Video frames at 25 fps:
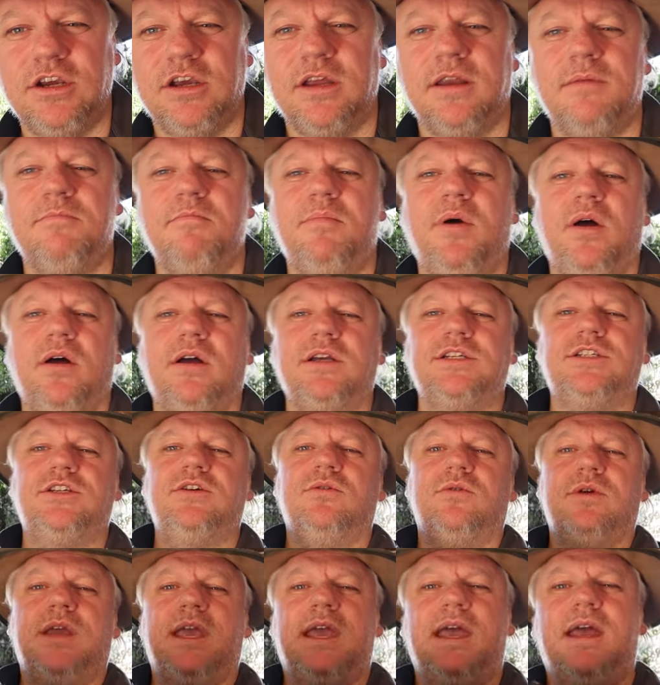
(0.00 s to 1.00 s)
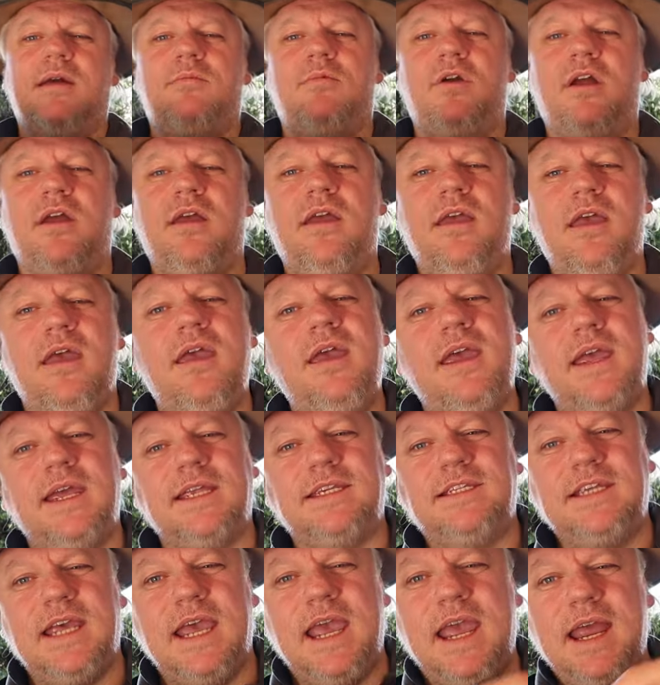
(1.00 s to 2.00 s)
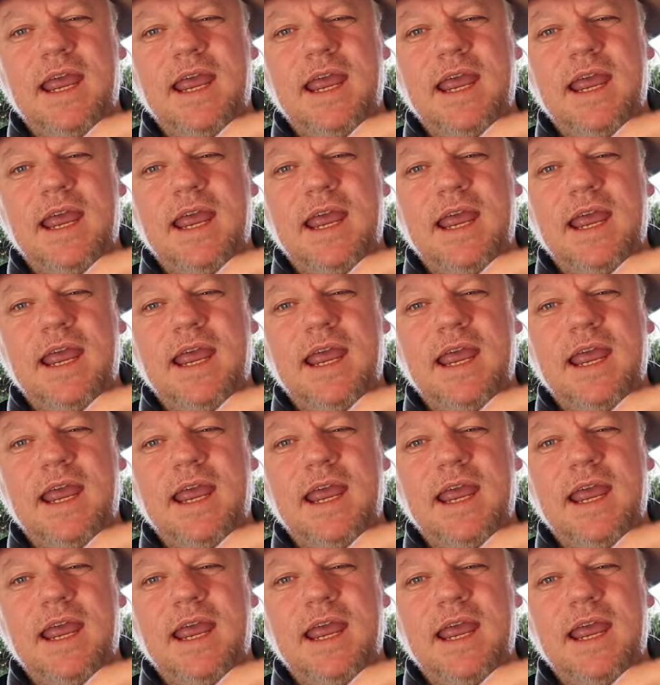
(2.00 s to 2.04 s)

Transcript: You can pass your camera to